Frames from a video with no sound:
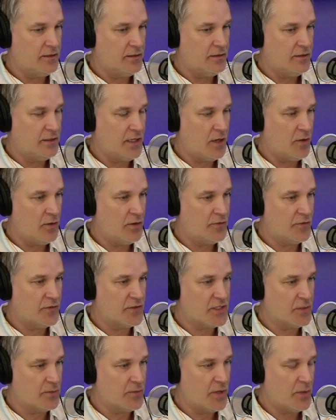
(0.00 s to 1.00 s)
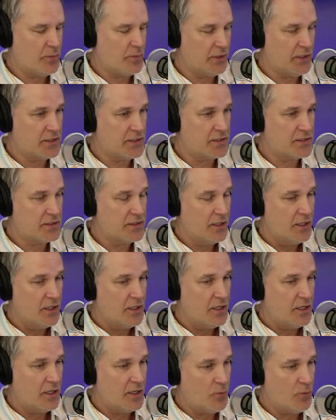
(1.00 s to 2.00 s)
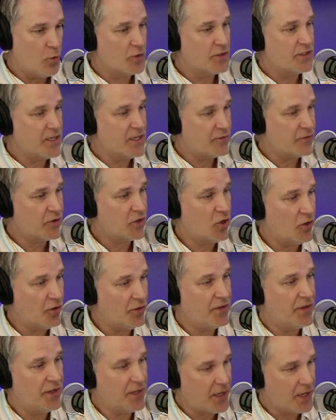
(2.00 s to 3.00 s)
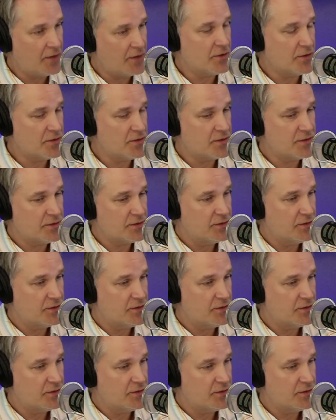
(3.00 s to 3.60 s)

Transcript: you know, and for some people it's more difficult than others.